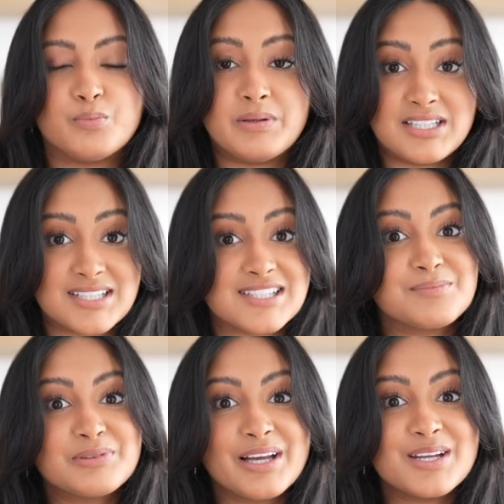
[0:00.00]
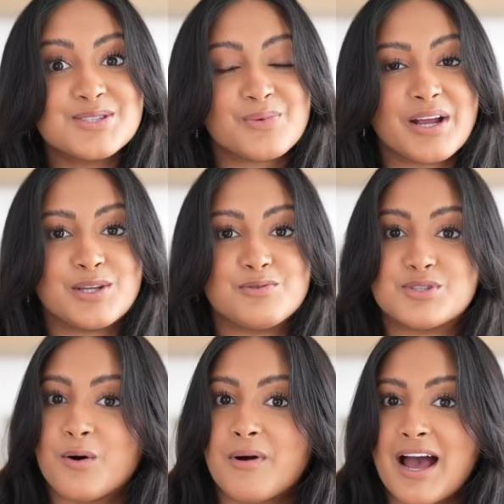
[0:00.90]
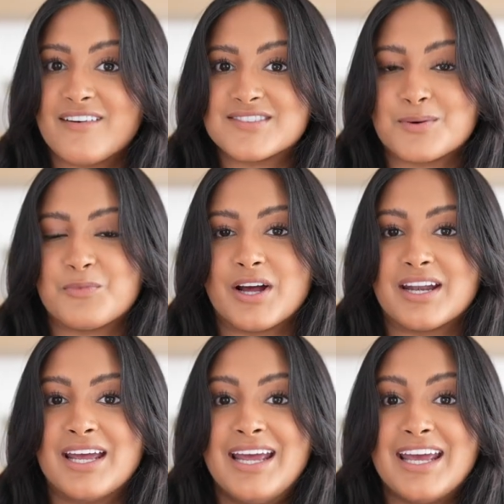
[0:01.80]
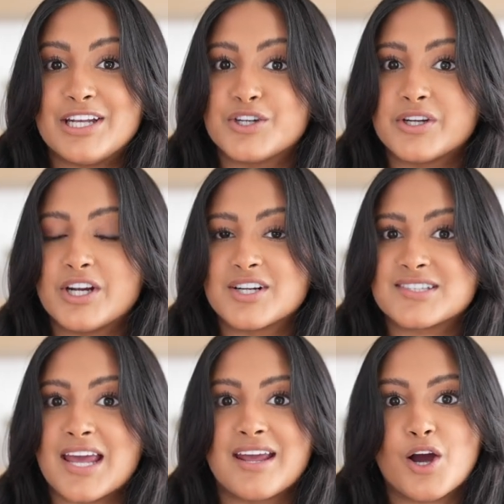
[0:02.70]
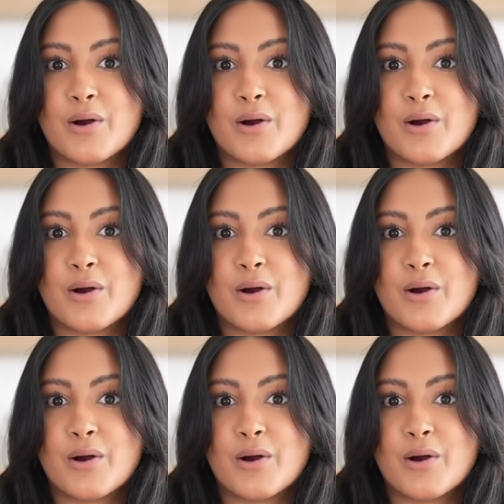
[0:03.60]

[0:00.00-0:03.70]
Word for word: be disciplined when you don't have someone in your ear saying,